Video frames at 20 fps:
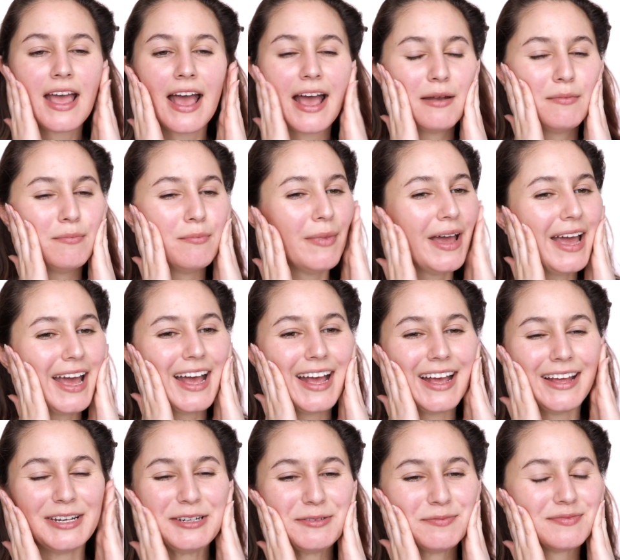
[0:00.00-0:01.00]
and
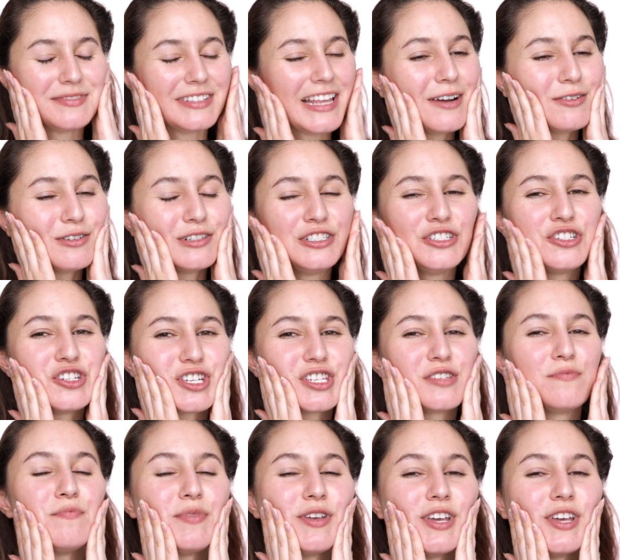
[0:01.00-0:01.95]
man, that one just